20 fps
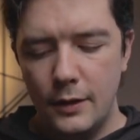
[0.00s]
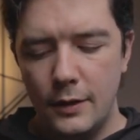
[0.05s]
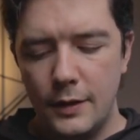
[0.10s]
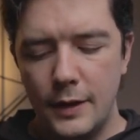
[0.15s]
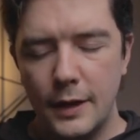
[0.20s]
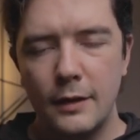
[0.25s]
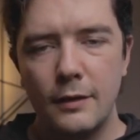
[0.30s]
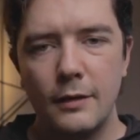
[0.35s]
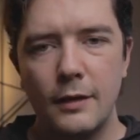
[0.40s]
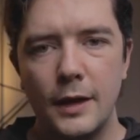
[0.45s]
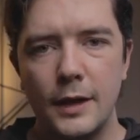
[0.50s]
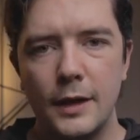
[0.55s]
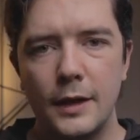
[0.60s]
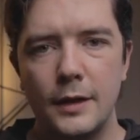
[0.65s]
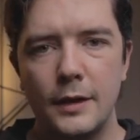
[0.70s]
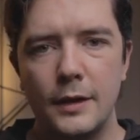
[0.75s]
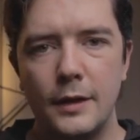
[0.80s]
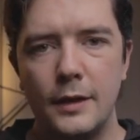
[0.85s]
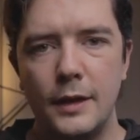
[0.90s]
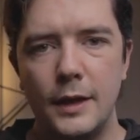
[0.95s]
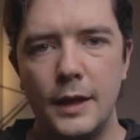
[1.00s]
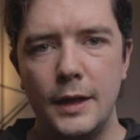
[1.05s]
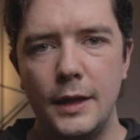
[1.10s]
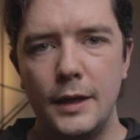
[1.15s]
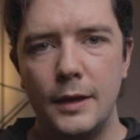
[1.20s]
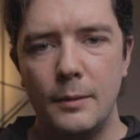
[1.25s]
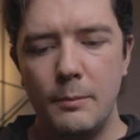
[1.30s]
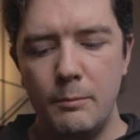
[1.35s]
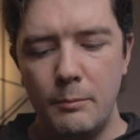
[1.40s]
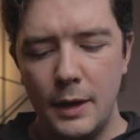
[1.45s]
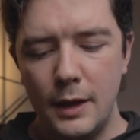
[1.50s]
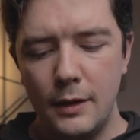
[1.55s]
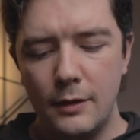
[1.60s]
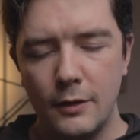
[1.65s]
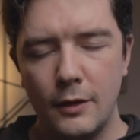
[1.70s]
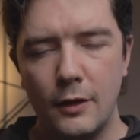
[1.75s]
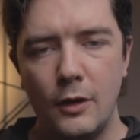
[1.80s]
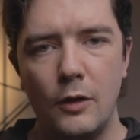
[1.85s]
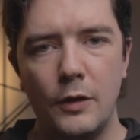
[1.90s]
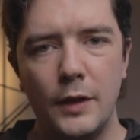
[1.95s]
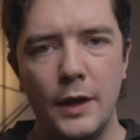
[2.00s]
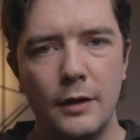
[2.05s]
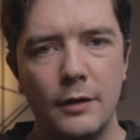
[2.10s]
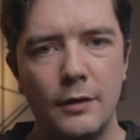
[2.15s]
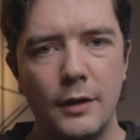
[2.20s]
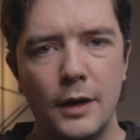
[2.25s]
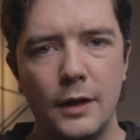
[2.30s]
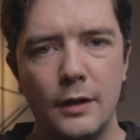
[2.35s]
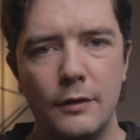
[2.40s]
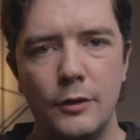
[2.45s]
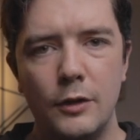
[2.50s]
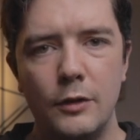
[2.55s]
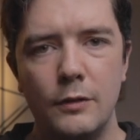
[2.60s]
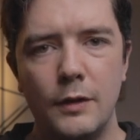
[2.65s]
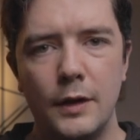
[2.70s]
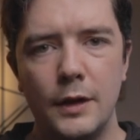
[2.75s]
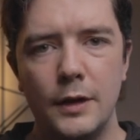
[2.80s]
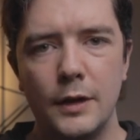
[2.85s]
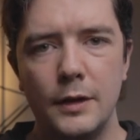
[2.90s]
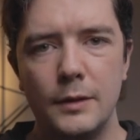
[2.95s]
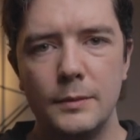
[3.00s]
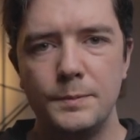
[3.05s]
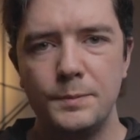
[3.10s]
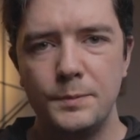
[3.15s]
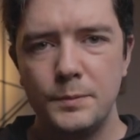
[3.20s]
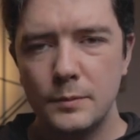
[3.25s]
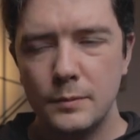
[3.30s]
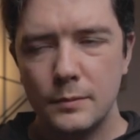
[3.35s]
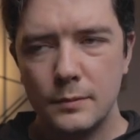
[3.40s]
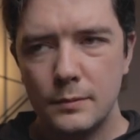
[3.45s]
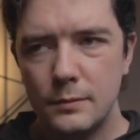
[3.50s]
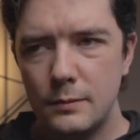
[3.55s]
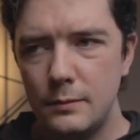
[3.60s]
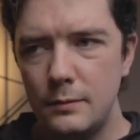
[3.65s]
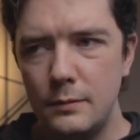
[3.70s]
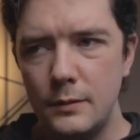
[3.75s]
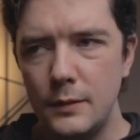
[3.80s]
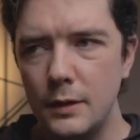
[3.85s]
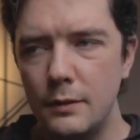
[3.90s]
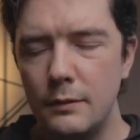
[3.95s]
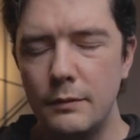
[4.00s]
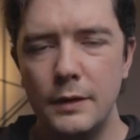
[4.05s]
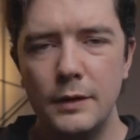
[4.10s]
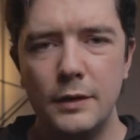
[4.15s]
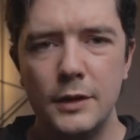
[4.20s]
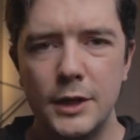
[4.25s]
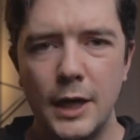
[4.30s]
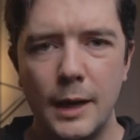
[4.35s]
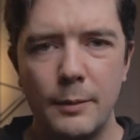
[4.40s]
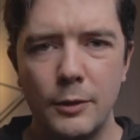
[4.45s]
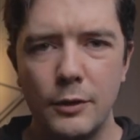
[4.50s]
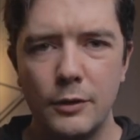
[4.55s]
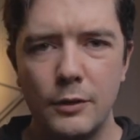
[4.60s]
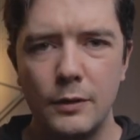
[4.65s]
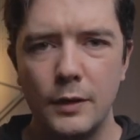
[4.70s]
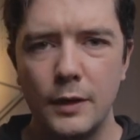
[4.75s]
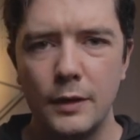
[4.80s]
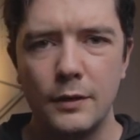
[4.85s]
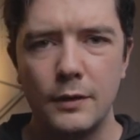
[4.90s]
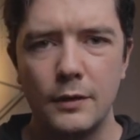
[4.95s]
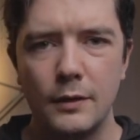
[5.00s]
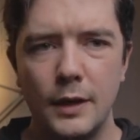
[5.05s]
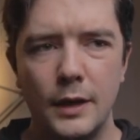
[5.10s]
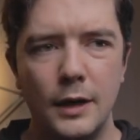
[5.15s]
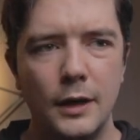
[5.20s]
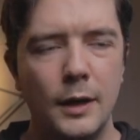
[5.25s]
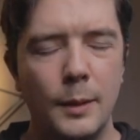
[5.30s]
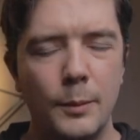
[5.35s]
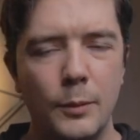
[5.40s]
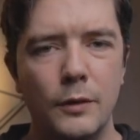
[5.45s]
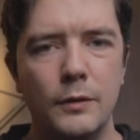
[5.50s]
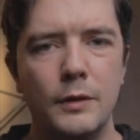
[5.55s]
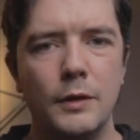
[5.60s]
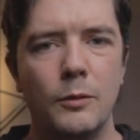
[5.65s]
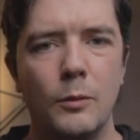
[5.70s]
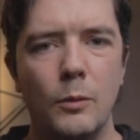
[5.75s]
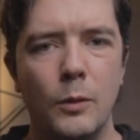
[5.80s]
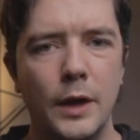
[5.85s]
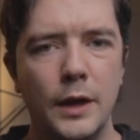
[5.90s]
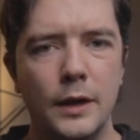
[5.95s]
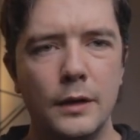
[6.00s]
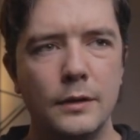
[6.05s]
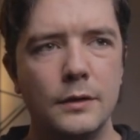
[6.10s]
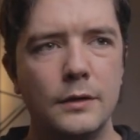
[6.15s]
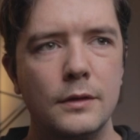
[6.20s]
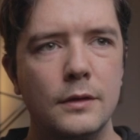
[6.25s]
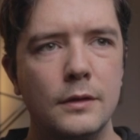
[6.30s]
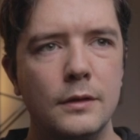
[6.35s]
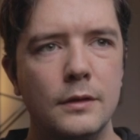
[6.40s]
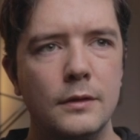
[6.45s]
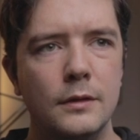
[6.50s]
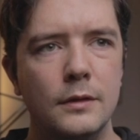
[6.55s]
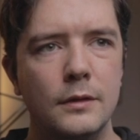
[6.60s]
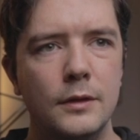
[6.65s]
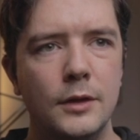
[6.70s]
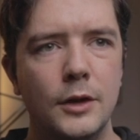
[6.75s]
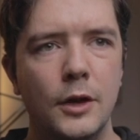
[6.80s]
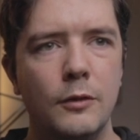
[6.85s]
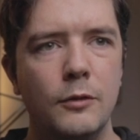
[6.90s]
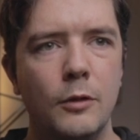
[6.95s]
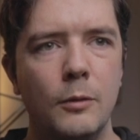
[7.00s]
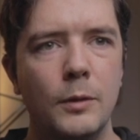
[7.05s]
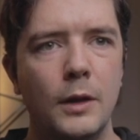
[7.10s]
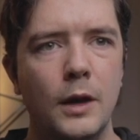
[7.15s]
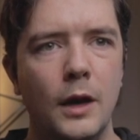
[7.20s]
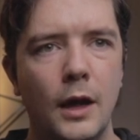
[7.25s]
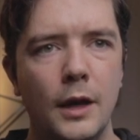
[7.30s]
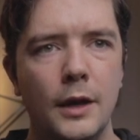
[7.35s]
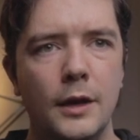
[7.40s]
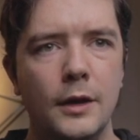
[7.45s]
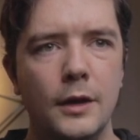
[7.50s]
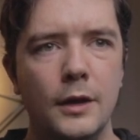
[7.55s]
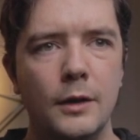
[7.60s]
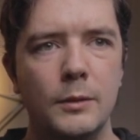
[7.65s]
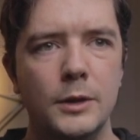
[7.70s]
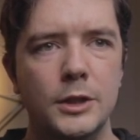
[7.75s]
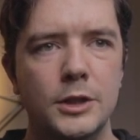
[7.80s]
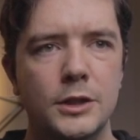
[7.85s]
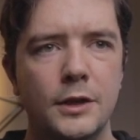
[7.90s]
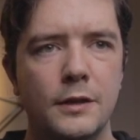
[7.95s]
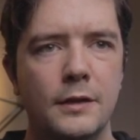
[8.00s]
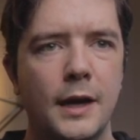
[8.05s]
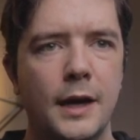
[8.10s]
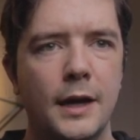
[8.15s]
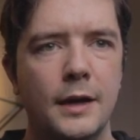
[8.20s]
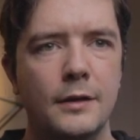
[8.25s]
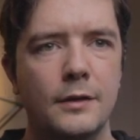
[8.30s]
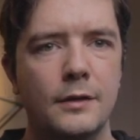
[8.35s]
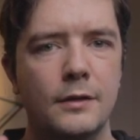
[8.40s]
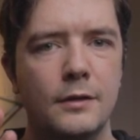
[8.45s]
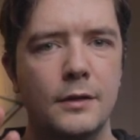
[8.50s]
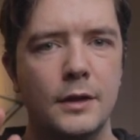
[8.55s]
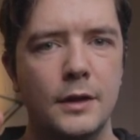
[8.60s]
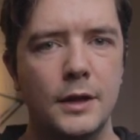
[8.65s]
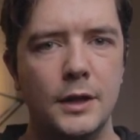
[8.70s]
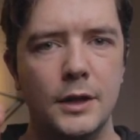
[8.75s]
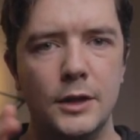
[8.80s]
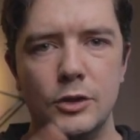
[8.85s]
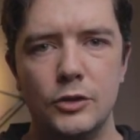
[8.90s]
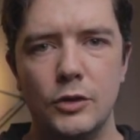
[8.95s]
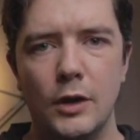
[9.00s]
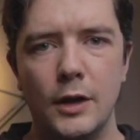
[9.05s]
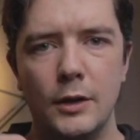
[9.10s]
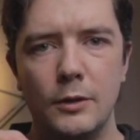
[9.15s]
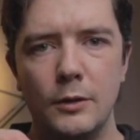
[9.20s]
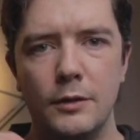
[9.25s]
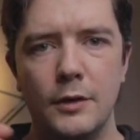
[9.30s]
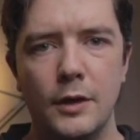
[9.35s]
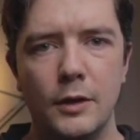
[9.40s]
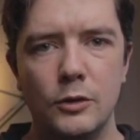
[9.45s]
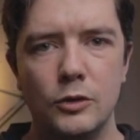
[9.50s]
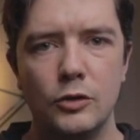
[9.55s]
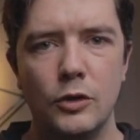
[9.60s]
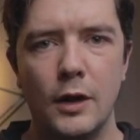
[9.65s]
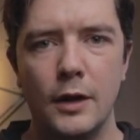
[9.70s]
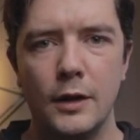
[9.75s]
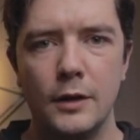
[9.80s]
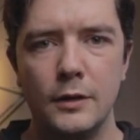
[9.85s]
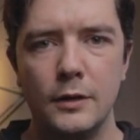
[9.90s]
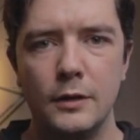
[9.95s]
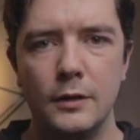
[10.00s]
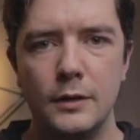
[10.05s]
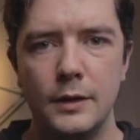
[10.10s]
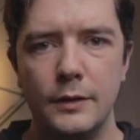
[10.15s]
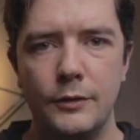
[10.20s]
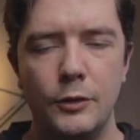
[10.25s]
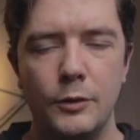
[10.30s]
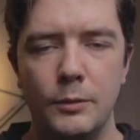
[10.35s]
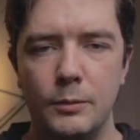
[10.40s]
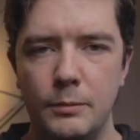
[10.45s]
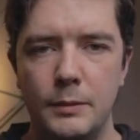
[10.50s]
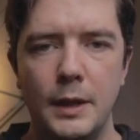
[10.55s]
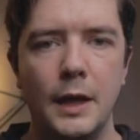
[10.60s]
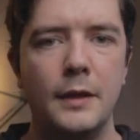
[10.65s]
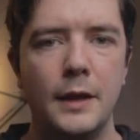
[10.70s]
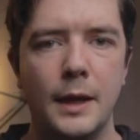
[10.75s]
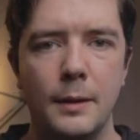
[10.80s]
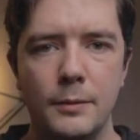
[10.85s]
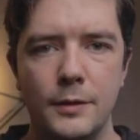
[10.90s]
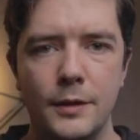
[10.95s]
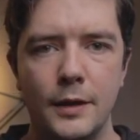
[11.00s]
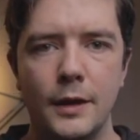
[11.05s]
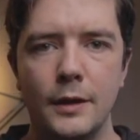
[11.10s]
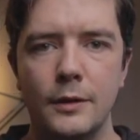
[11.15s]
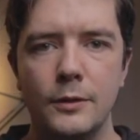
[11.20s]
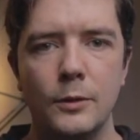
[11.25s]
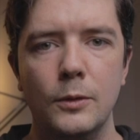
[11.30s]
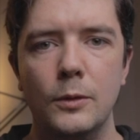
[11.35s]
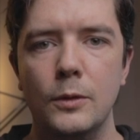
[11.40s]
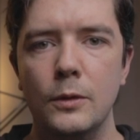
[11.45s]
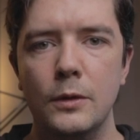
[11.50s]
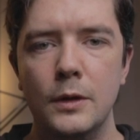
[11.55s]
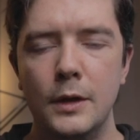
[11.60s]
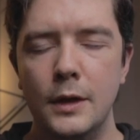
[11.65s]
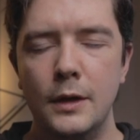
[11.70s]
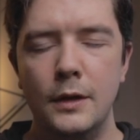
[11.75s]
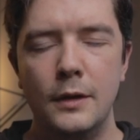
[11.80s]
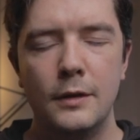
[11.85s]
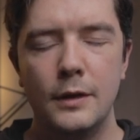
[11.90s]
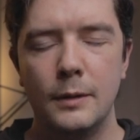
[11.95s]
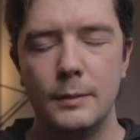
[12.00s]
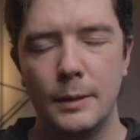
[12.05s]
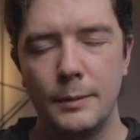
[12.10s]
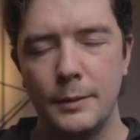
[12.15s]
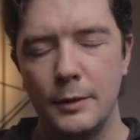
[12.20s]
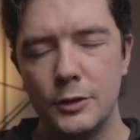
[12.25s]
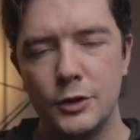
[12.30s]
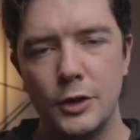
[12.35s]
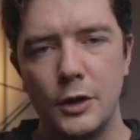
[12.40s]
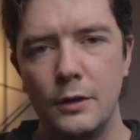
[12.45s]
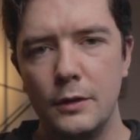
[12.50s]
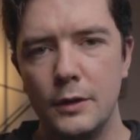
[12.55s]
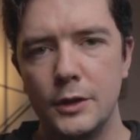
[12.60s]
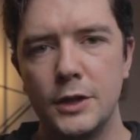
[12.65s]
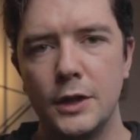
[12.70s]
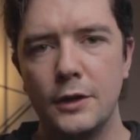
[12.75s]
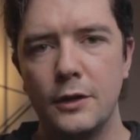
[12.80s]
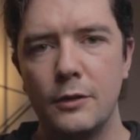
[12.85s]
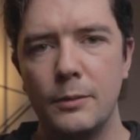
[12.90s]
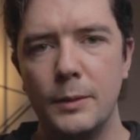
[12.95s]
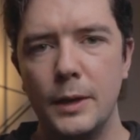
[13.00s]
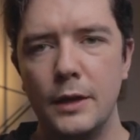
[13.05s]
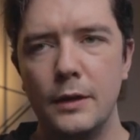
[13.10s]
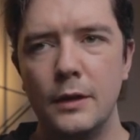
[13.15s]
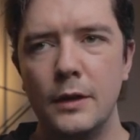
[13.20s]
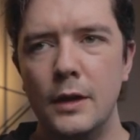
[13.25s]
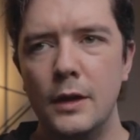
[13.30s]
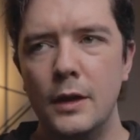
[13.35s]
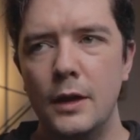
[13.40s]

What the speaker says: Things like the meter on the inside of the viewfinder. Vintage cameras do this in a number of different ways. You know, from the Leica, which just has a triangle, circle, triangle, if you get the M6, or sometimes I'll show you the shutter speed.